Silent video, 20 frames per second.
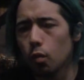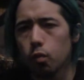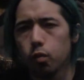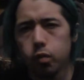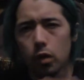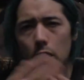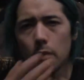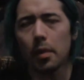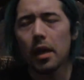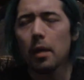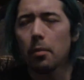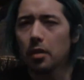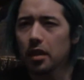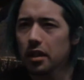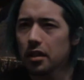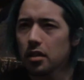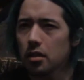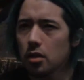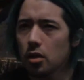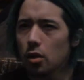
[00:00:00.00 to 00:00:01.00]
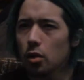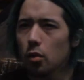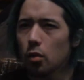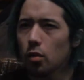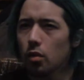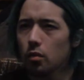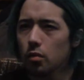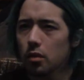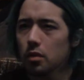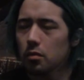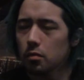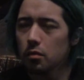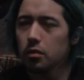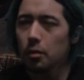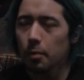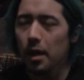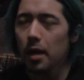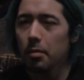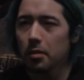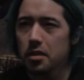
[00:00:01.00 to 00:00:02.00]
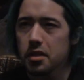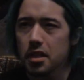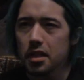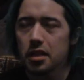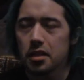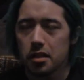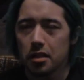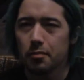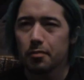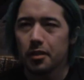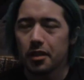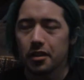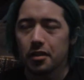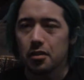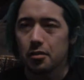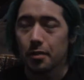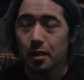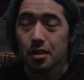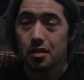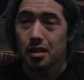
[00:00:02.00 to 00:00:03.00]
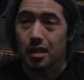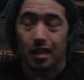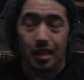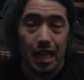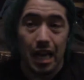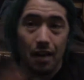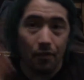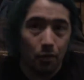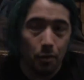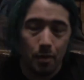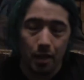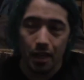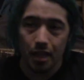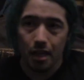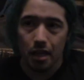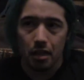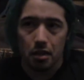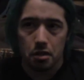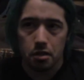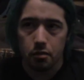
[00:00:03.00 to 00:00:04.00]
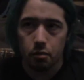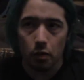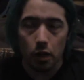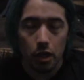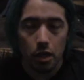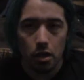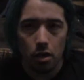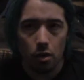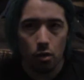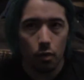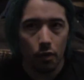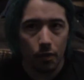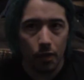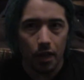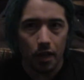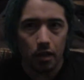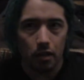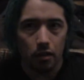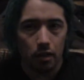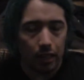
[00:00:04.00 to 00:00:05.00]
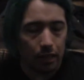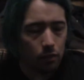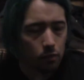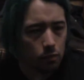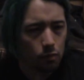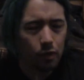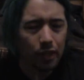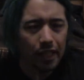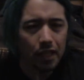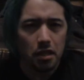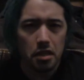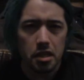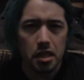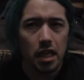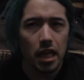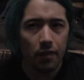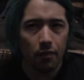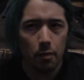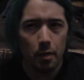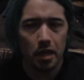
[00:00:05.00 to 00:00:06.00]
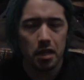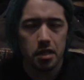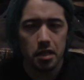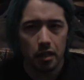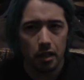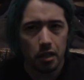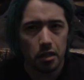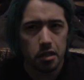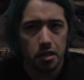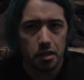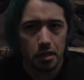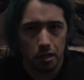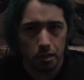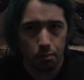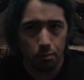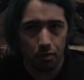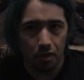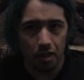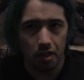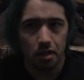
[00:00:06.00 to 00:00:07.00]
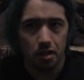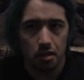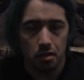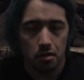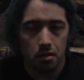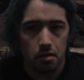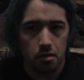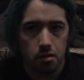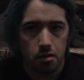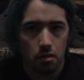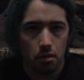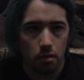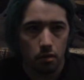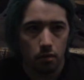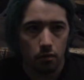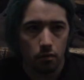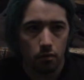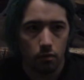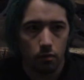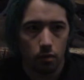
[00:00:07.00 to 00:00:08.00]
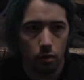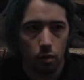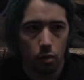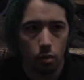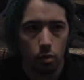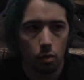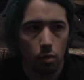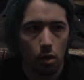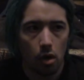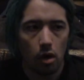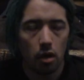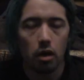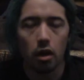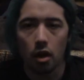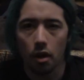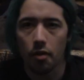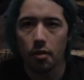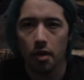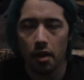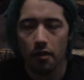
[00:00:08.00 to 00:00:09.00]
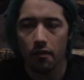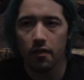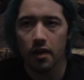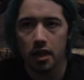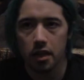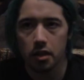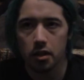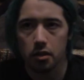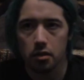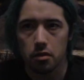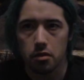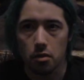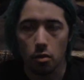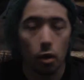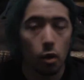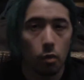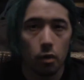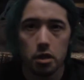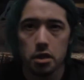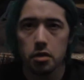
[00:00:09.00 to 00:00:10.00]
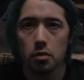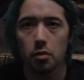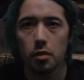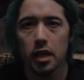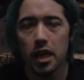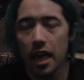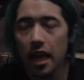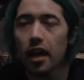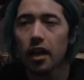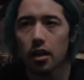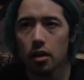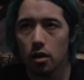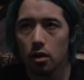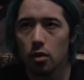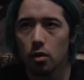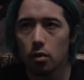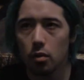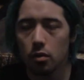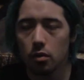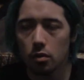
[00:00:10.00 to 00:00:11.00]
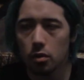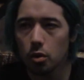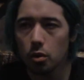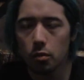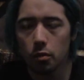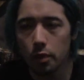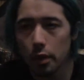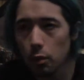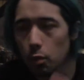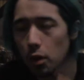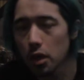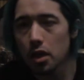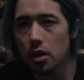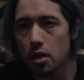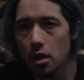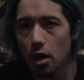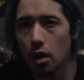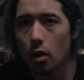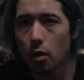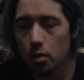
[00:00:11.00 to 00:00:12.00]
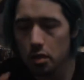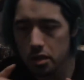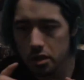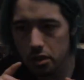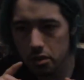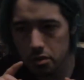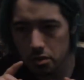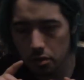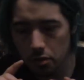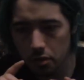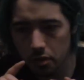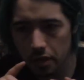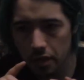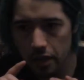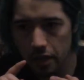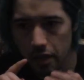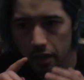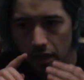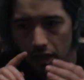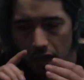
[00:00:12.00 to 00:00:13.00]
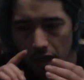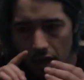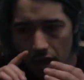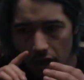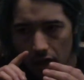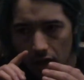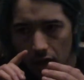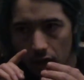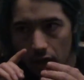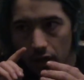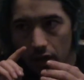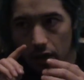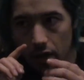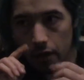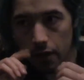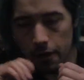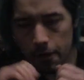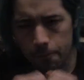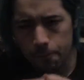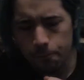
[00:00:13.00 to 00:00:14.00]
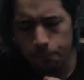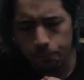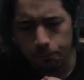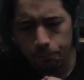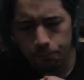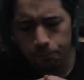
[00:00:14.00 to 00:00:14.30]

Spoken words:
we'll be able to get to know, we'll be able to see his expressions, because like everybody else, we know what they're, like, we get to see everybody else's expressions who are on the Avengers. The only ones who we can't know, who we wouldn't know, is just only Iron